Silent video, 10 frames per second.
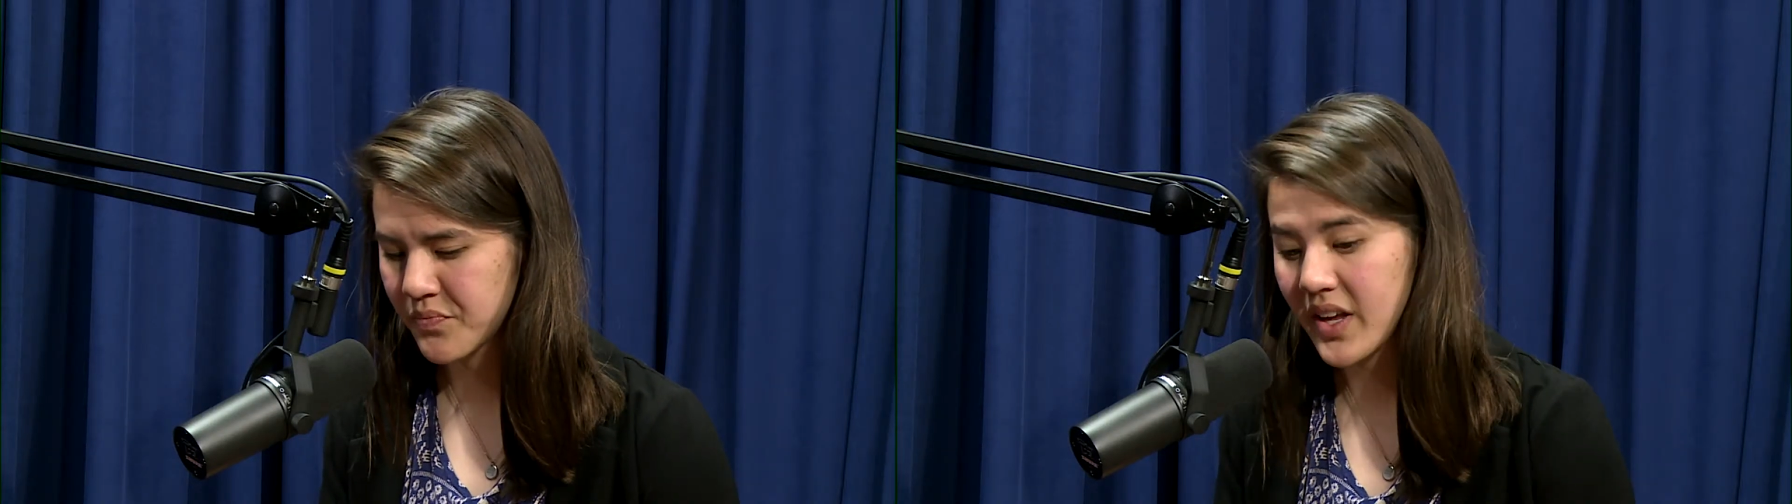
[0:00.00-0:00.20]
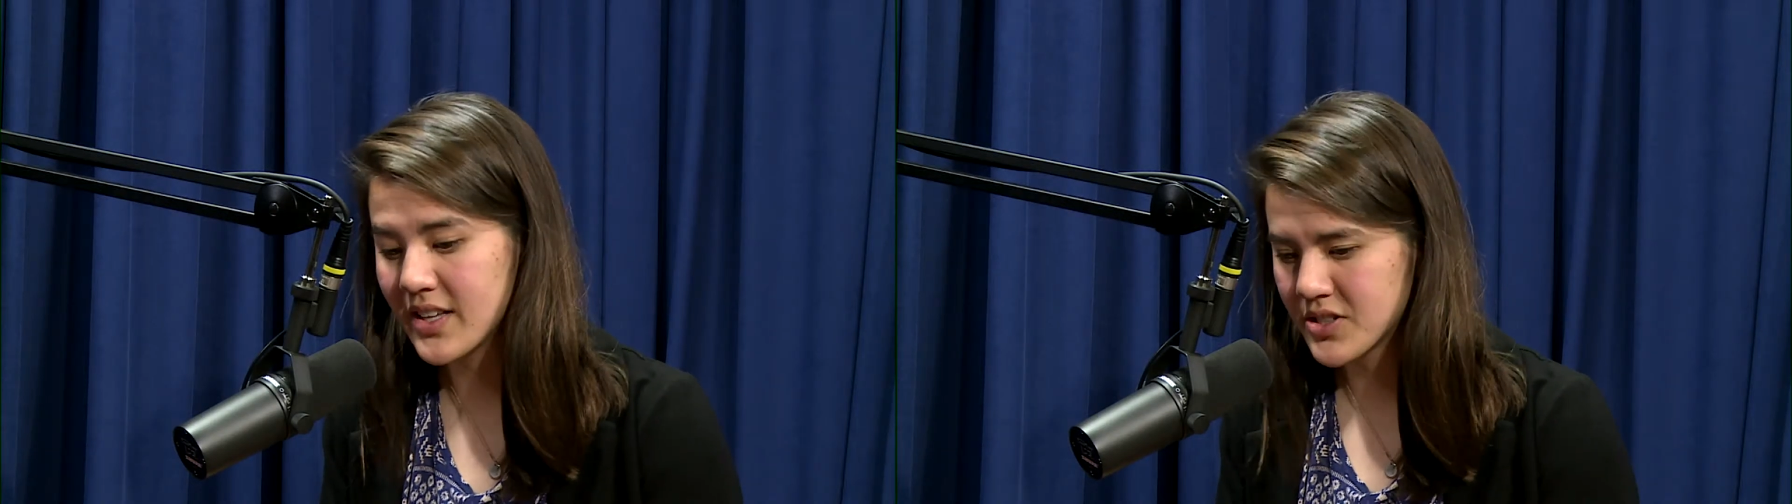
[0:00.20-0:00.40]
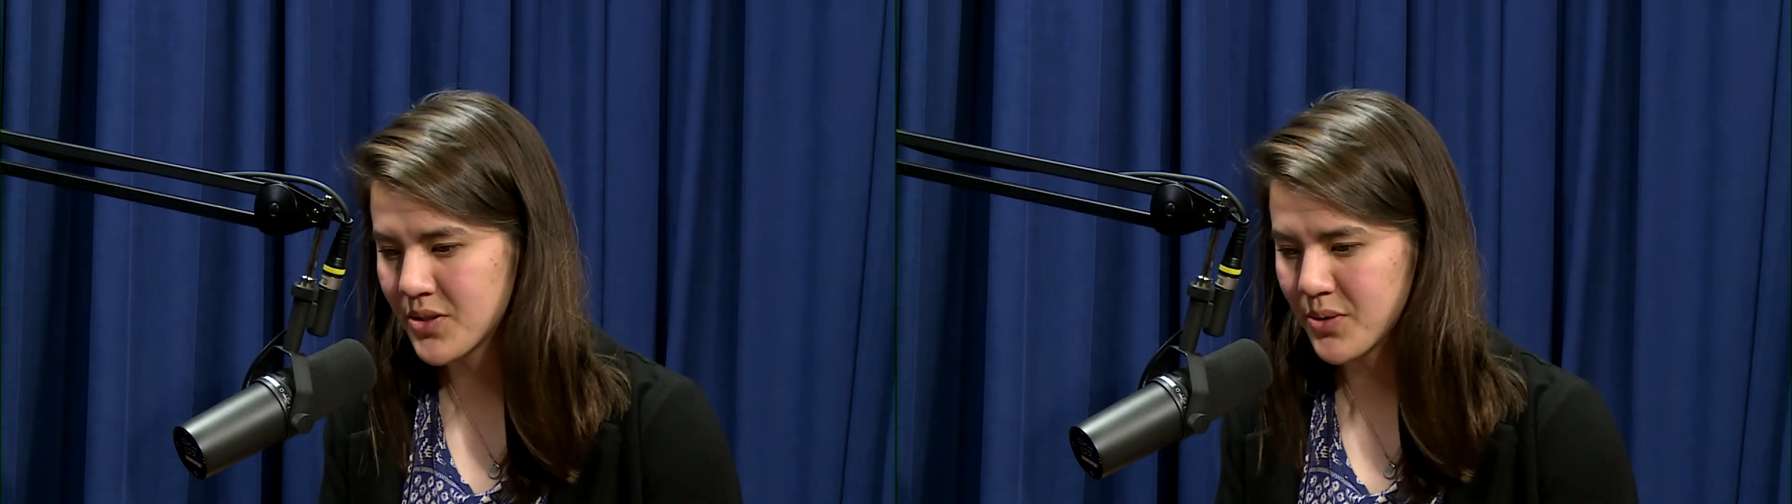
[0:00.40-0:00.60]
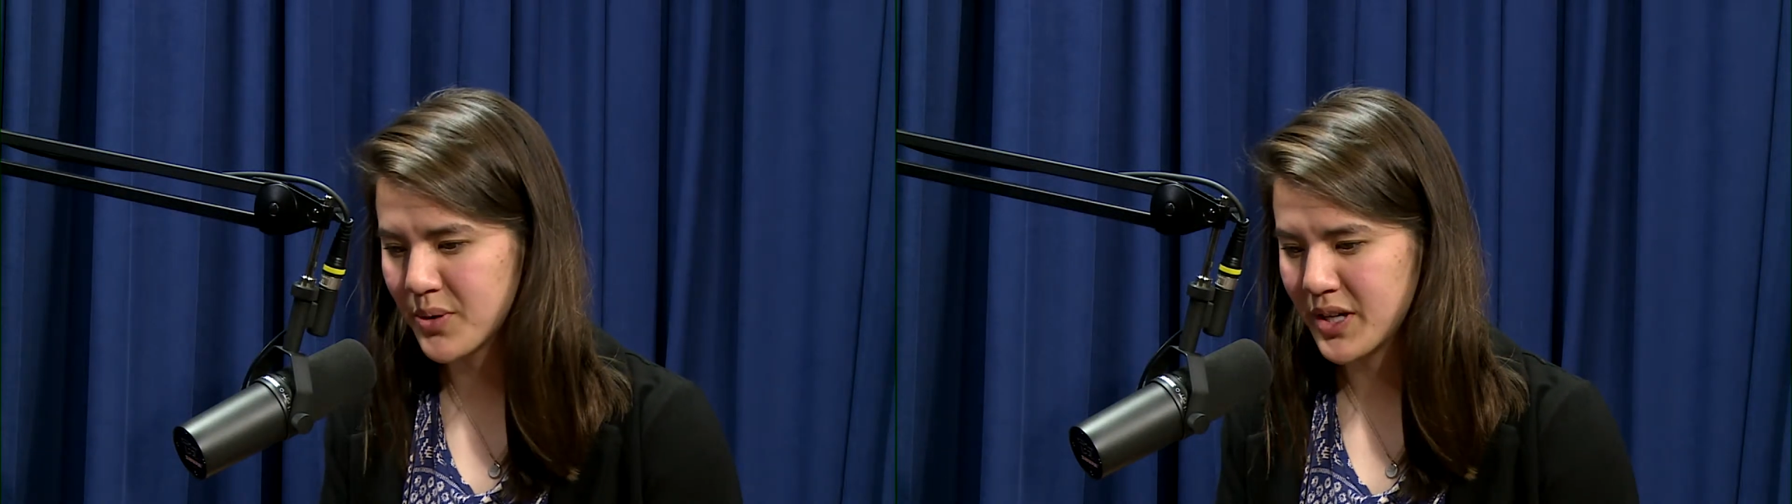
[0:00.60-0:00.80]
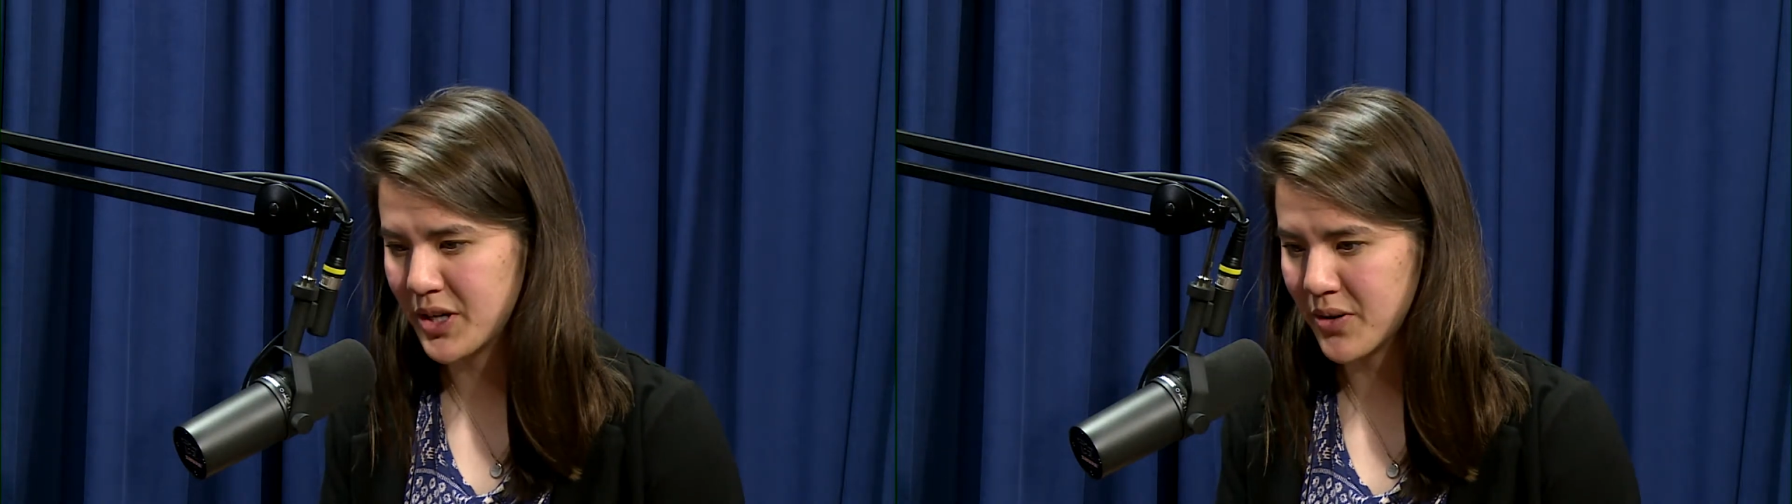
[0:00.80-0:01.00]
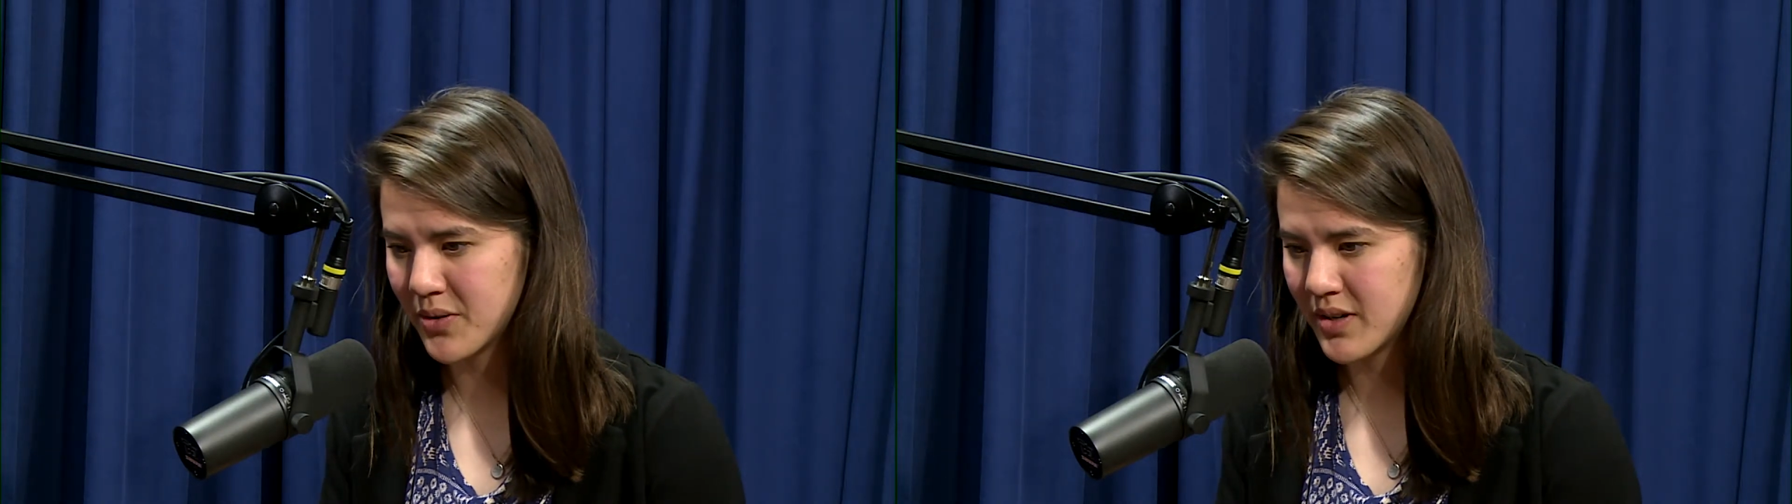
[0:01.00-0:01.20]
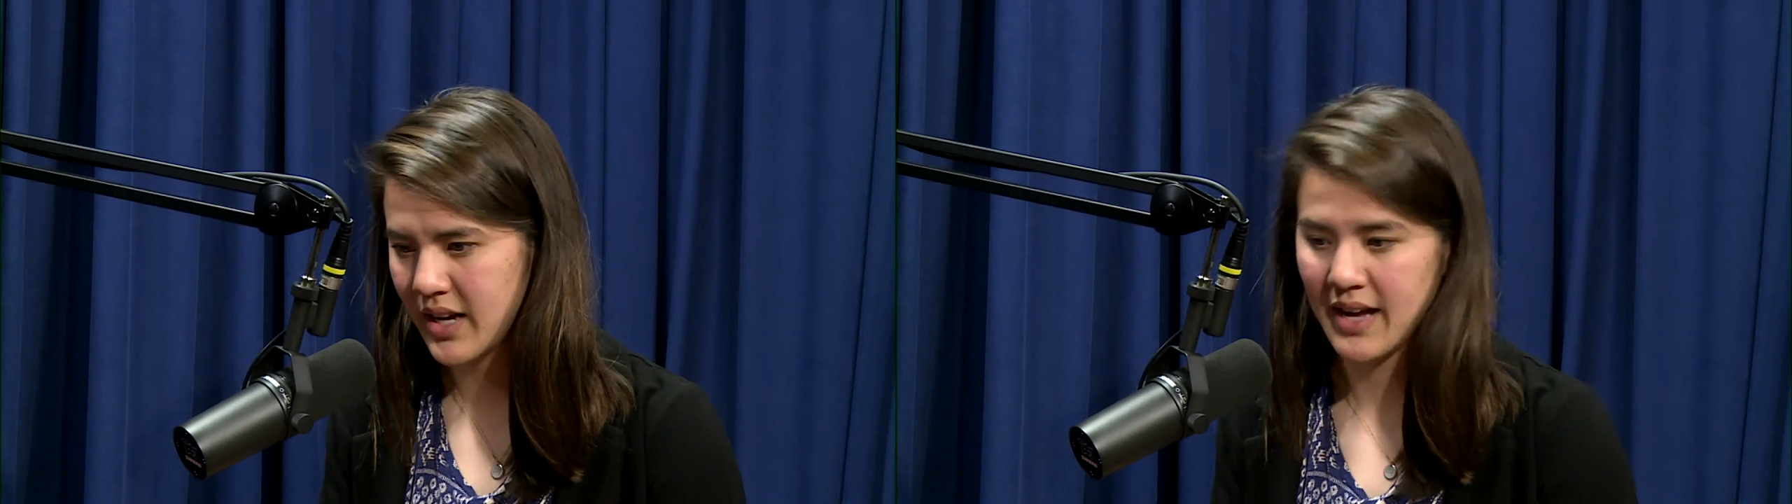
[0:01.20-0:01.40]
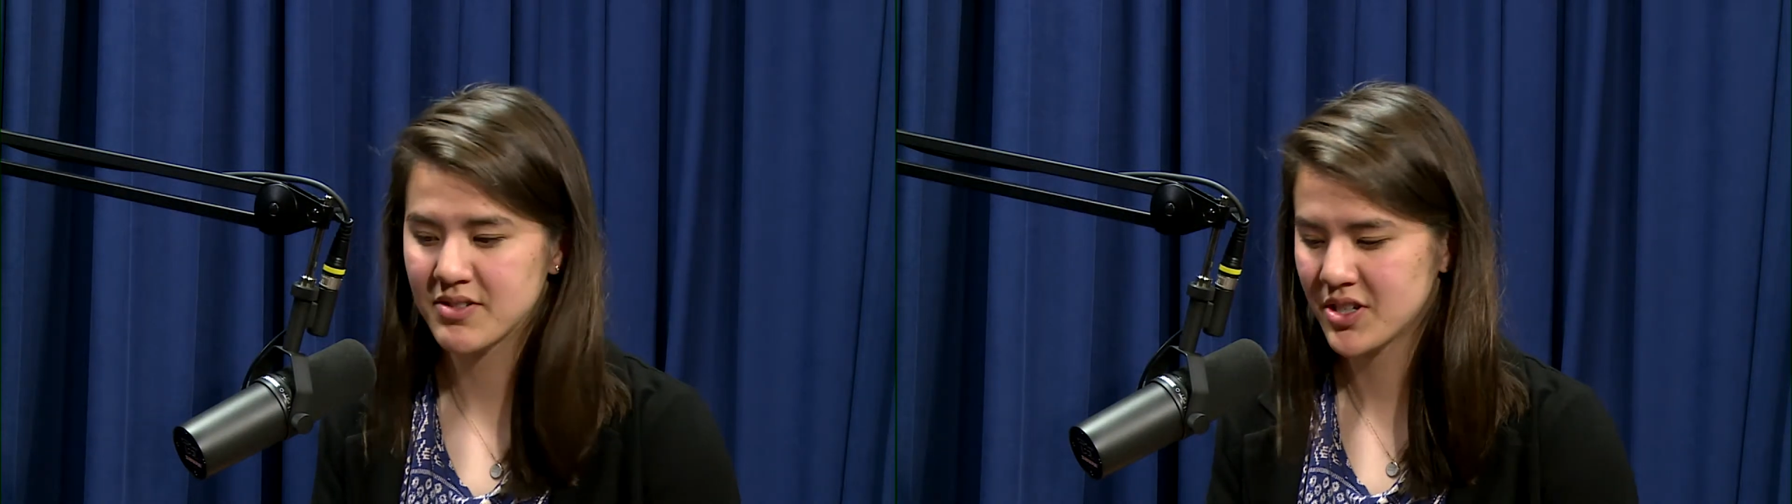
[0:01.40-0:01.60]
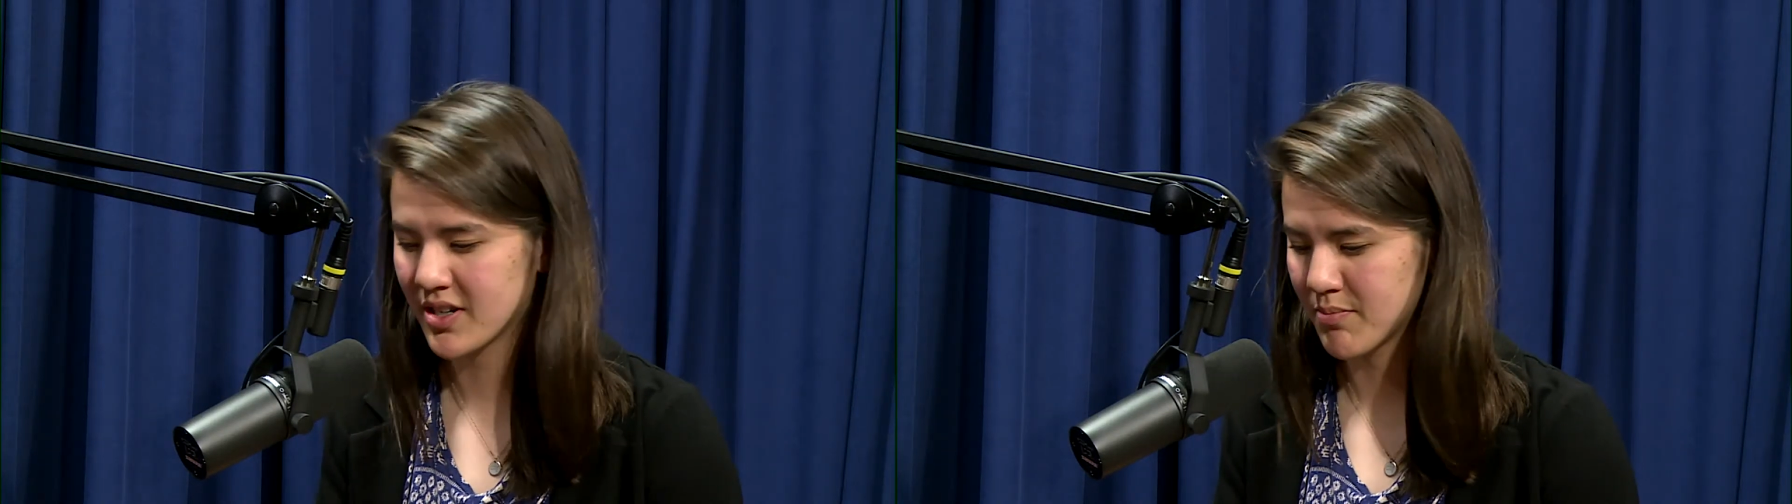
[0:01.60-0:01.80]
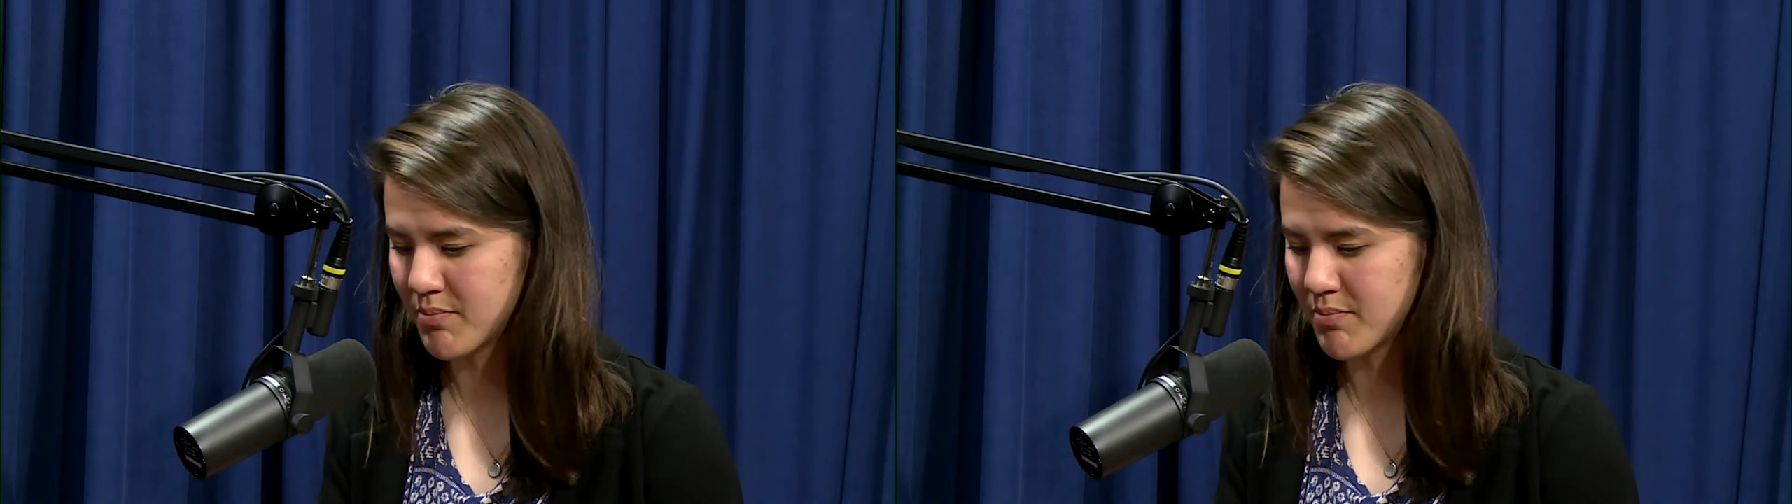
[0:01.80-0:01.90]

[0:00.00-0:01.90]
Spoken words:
And two, you know, after